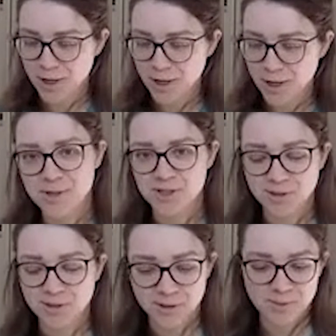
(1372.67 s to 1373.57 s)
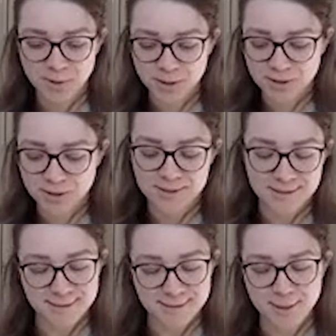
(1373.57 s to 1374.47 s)
Training machine learning
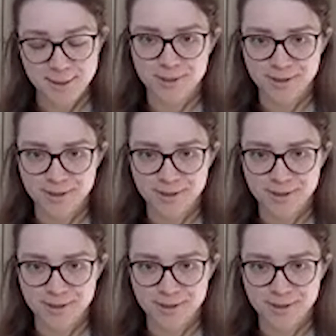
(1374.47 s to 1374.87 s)
models is a